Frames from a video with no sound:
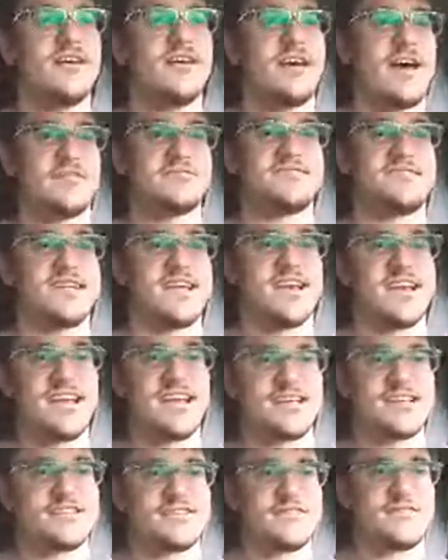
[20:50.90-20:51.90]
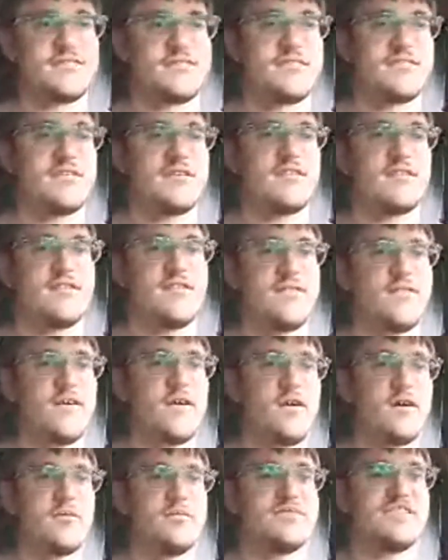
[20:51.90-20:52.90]
I've seen his
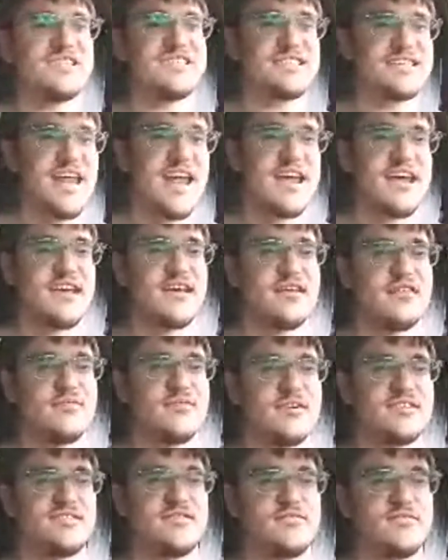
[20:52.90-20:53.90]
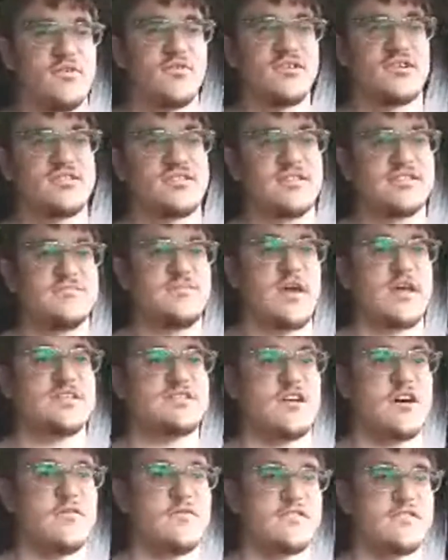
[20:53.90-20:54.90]
film The Stand, which of course is based
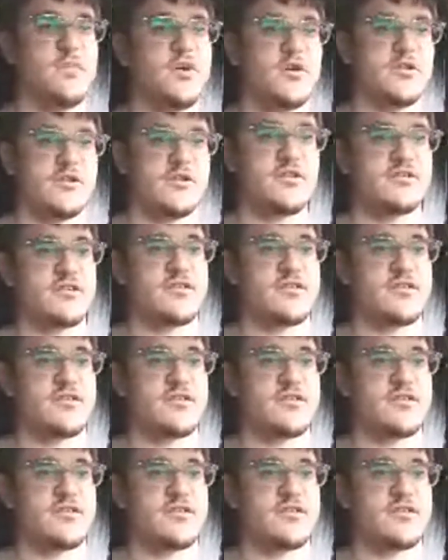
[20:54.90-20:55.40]
off his book.